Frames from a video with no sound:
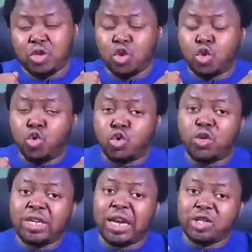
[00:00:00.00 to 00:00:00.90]
good
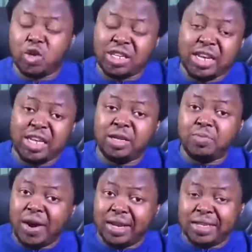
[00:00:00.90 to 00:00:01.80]
token and it's not getting in
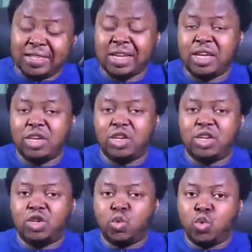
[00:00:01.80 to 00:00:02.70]
price,
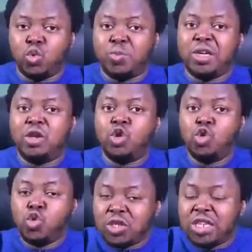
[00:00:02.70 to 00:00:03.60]
you will be
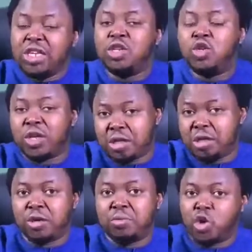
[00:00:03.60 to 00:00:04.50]
losing your
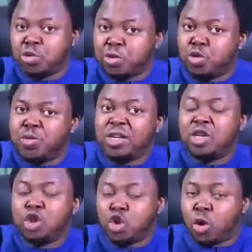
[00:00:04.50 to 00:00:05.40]
Ethereum because people will be
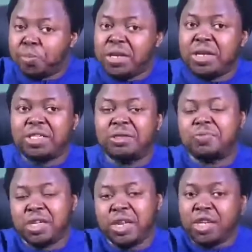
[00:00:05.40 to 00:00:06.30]
dumping it
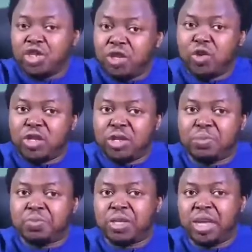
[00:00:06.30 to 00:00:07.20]
in exchange for the
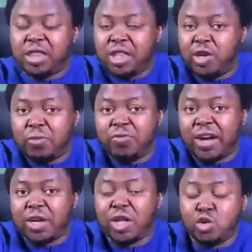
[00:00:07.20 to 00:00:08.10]
Ethereum
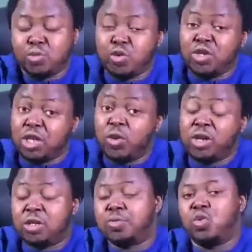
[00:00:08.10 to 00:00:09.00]
value that you put in the
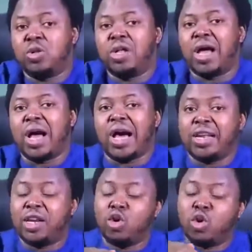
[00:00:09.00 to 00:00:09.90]
liquidity pool, and
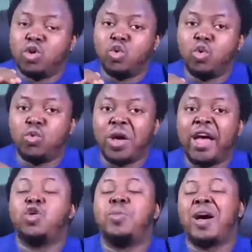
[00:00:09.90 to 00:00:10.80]
then you'll
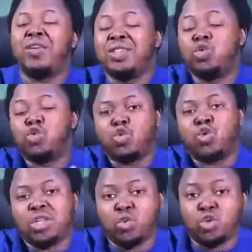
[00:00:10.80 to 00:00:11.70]
end up having those
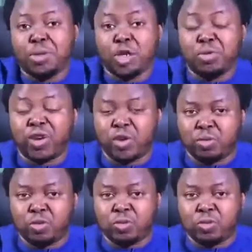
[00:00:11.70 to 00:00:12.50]
tokens which may not be valuable.